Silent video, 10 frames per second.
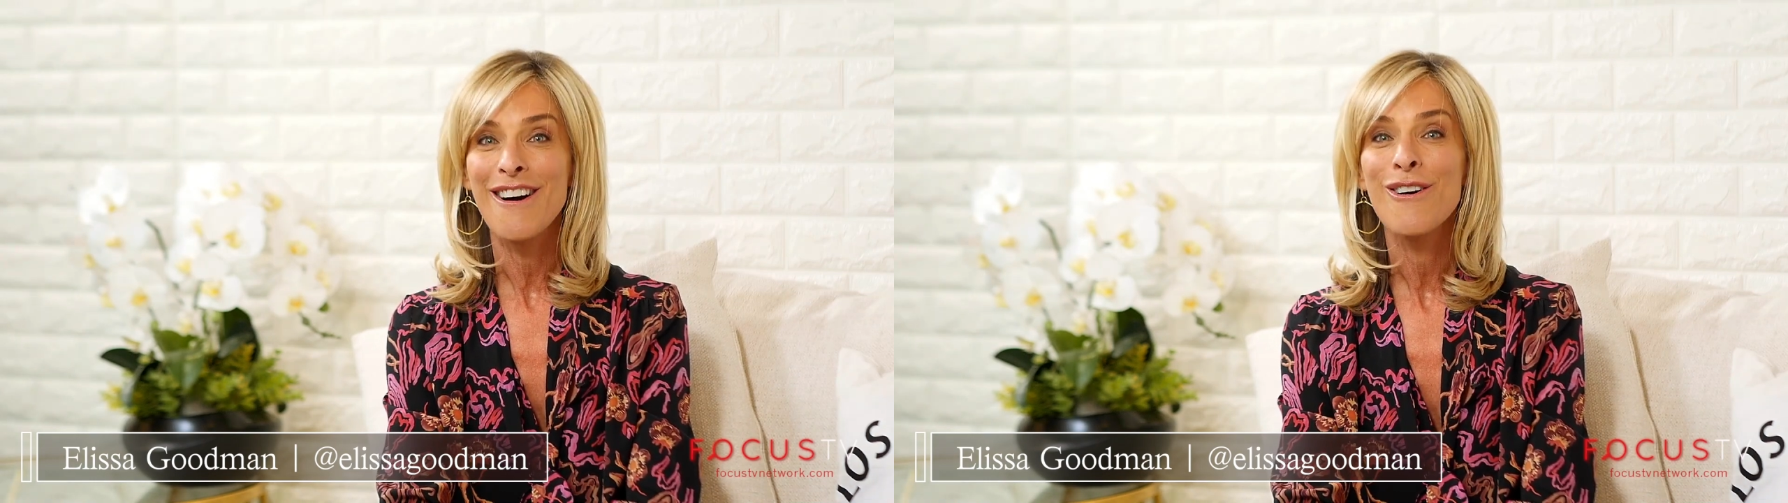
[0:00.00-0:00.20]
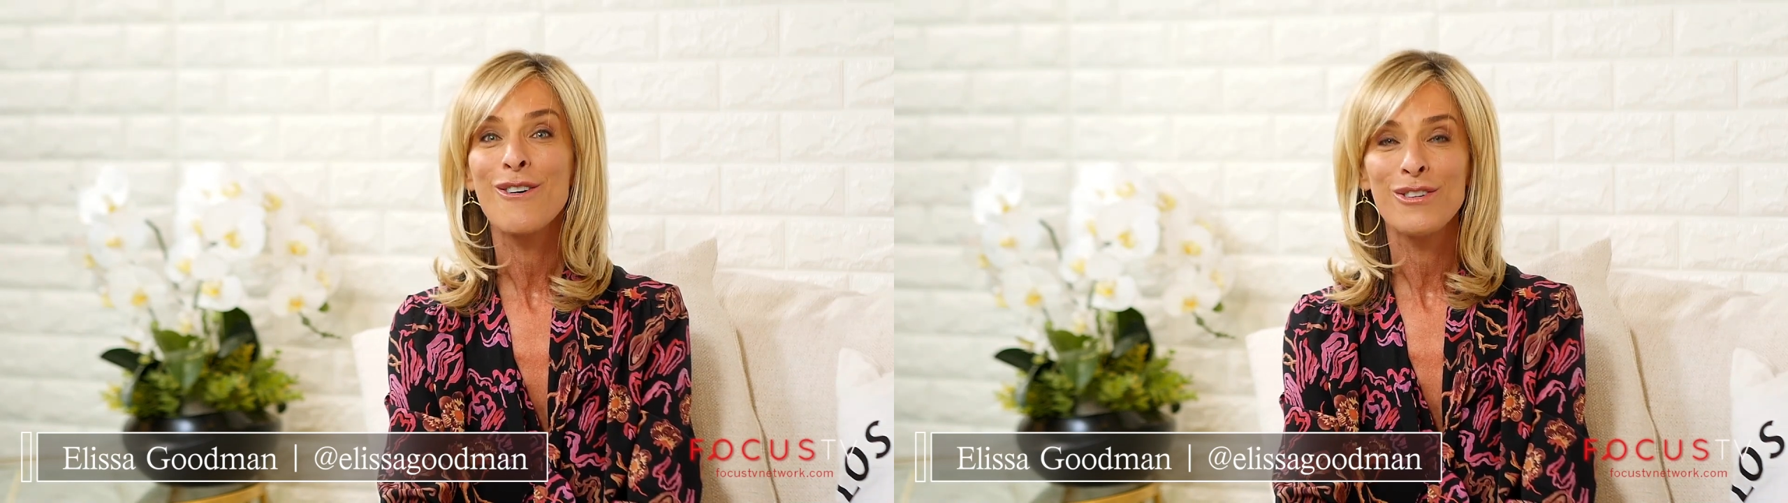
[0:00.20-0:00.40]

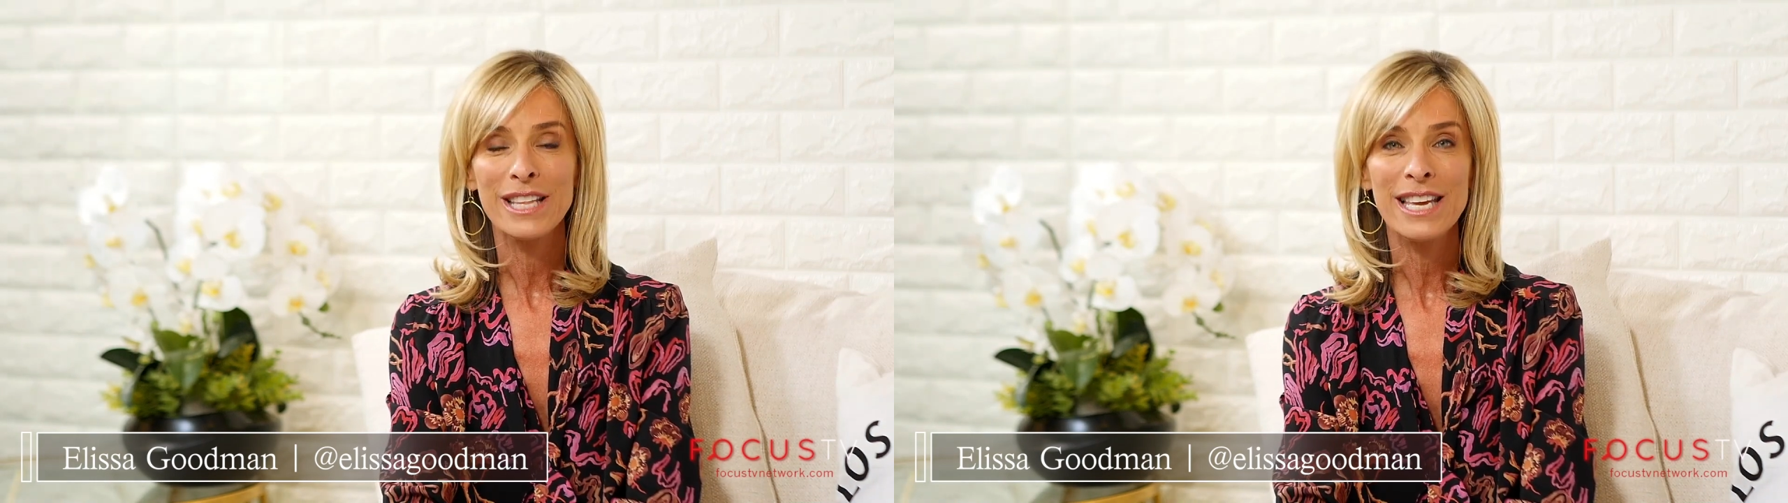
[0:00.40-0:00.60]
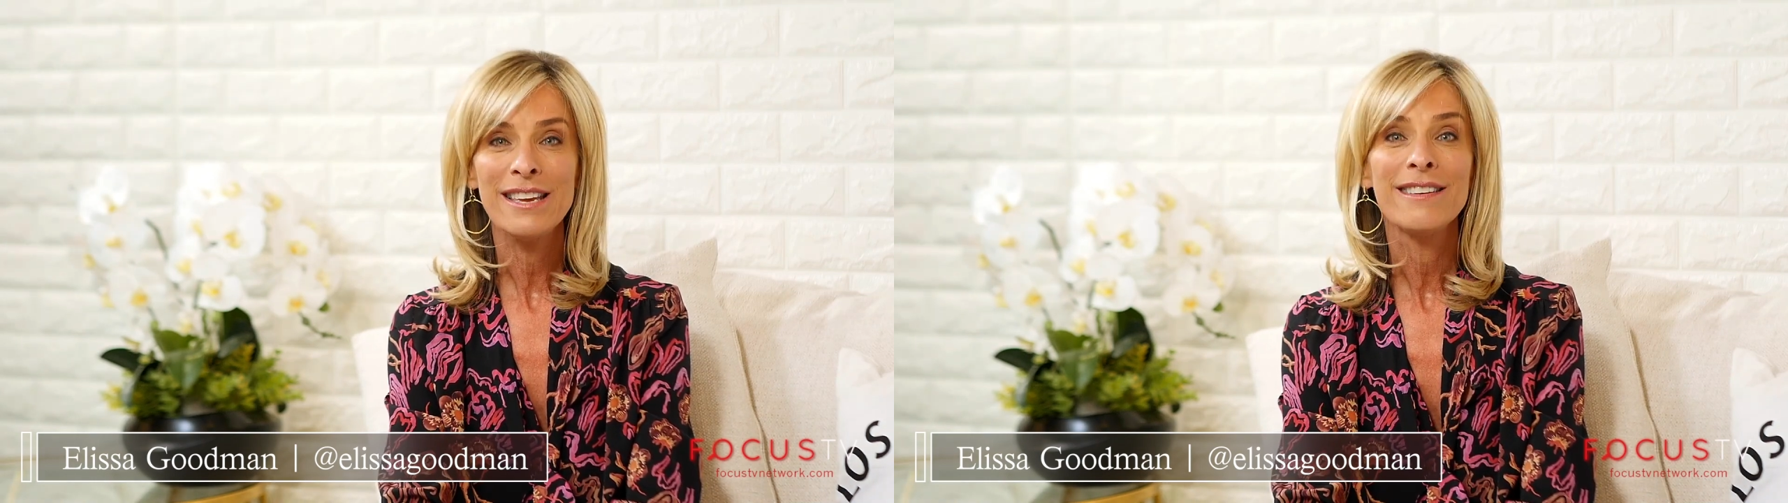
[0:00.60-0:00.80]

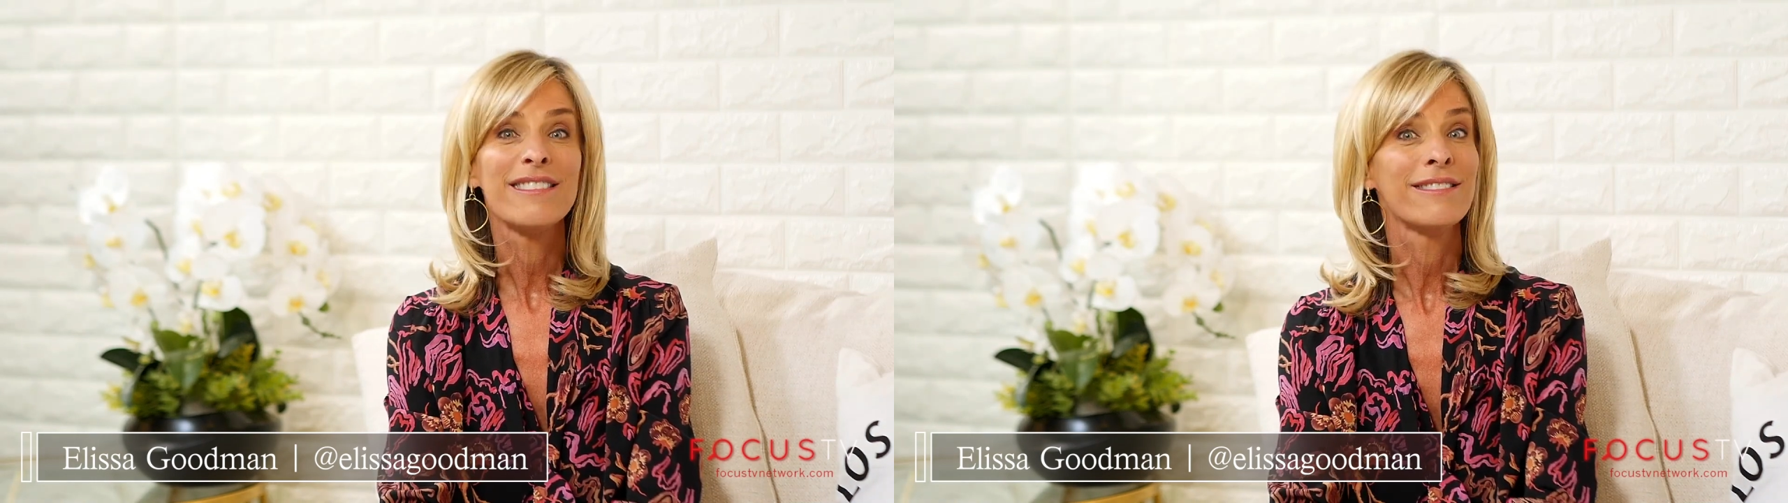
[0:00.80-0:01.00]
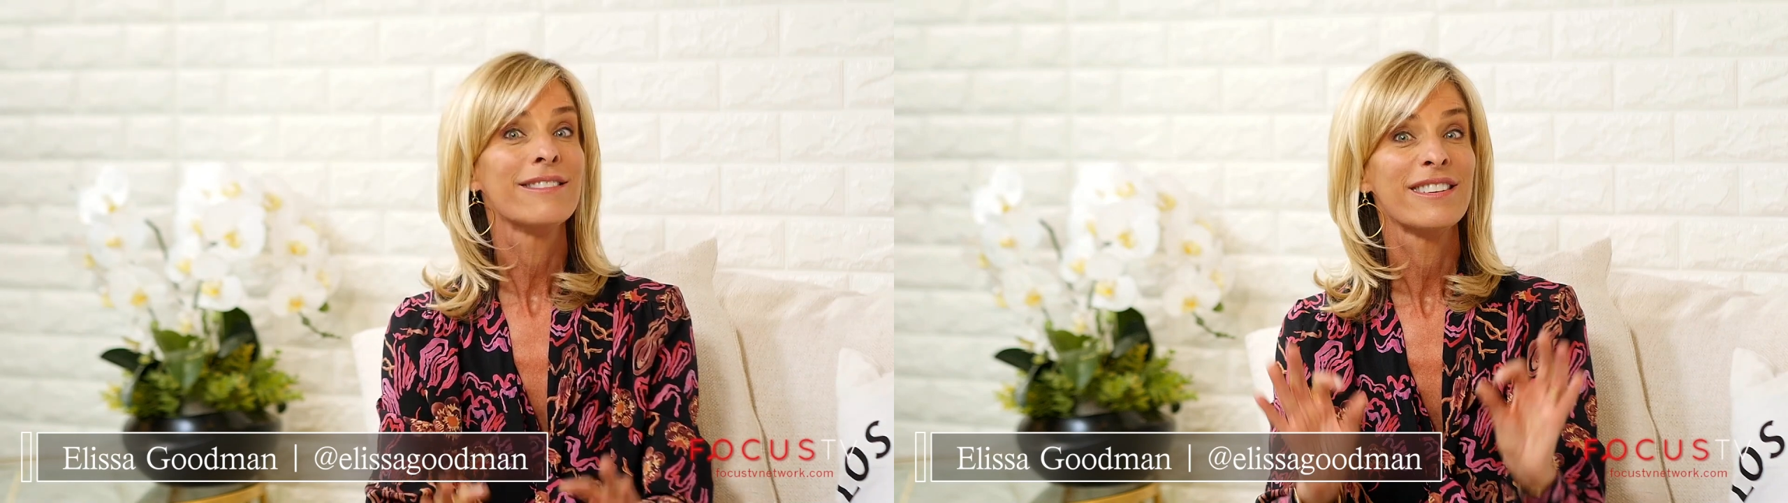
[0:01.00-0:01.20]
holy
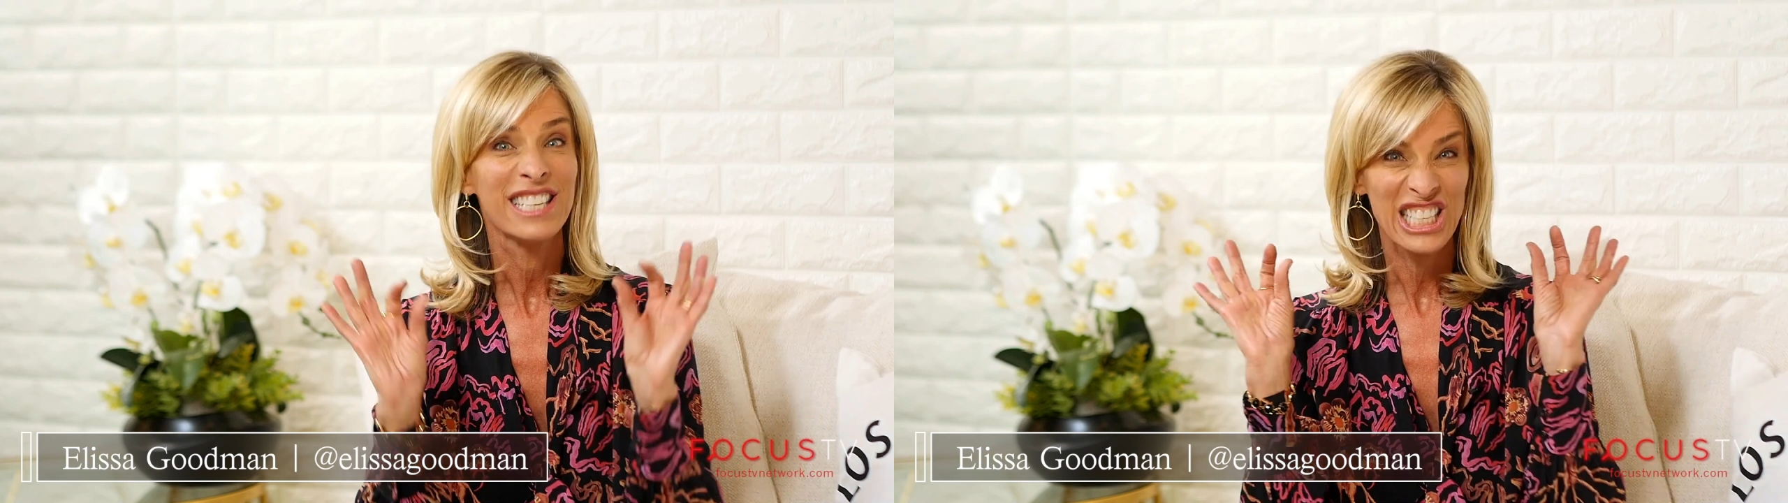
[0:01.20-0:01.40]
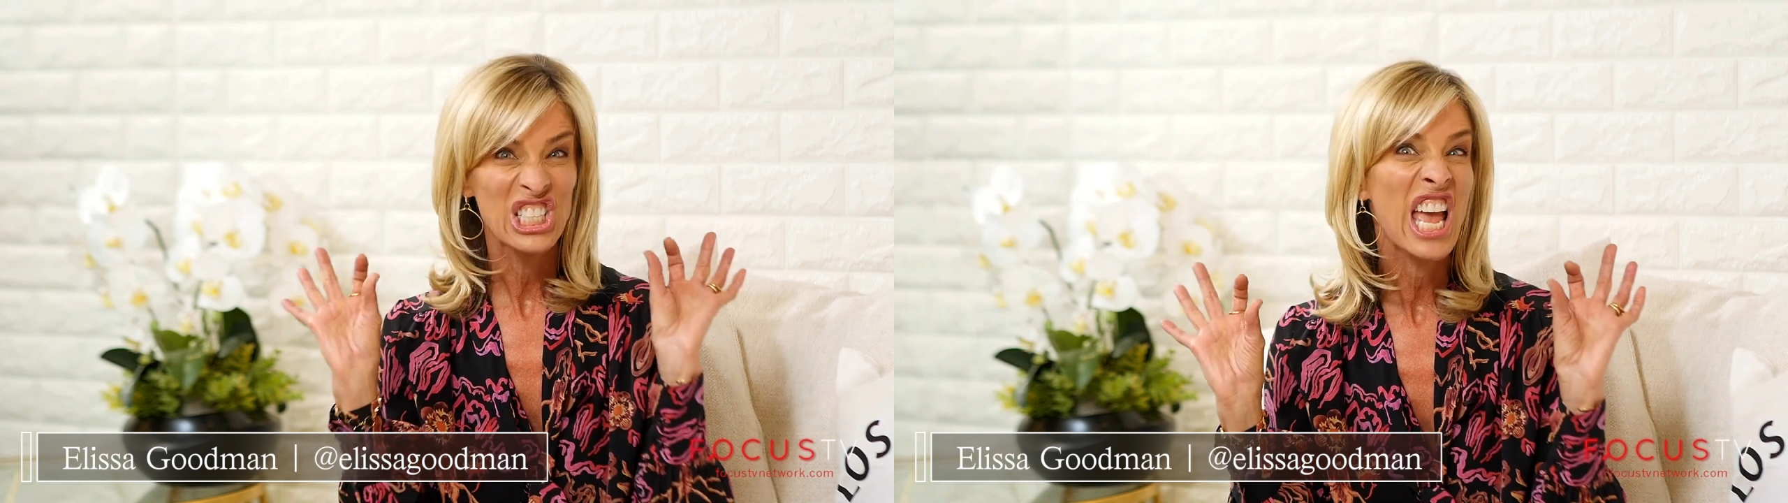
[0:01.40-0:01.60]

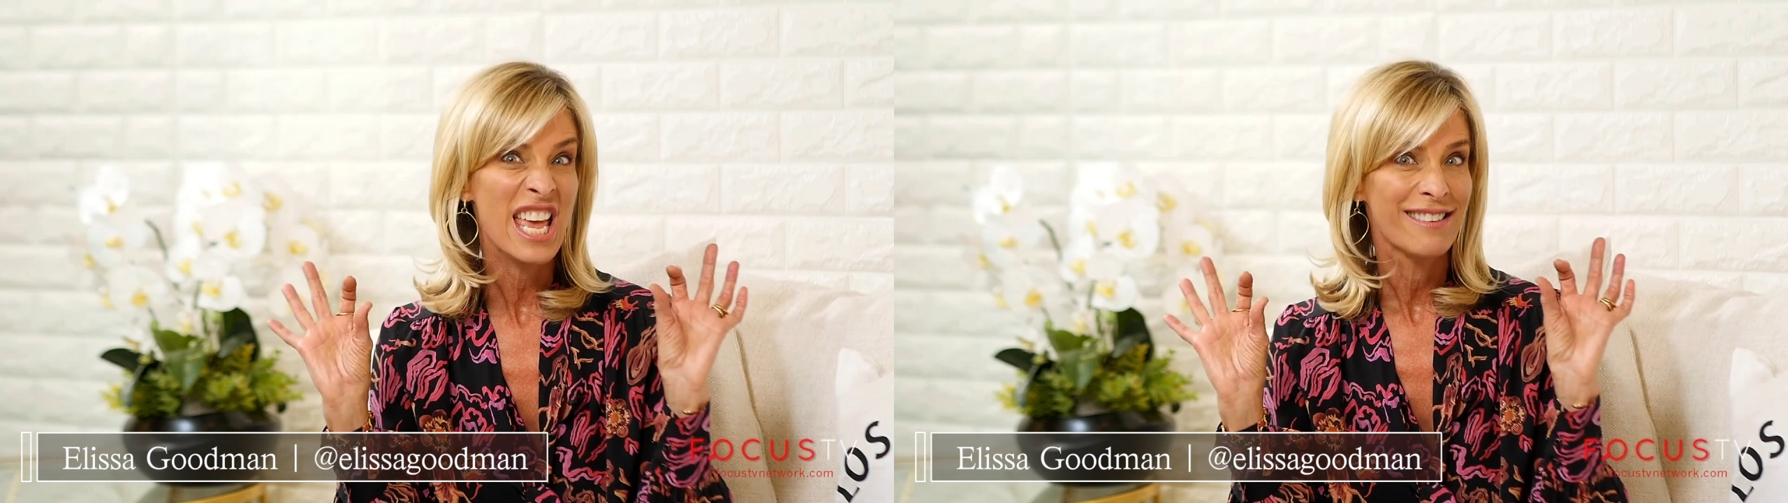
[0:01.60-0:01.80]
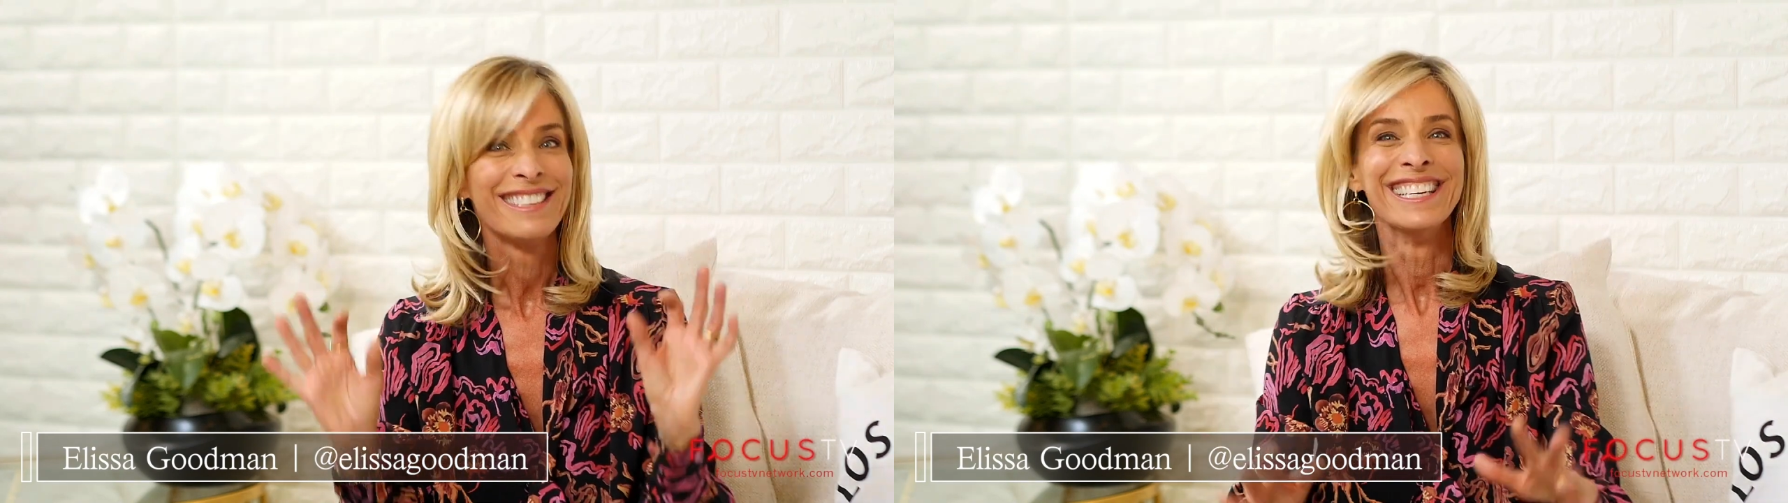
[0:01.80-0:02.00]
shit,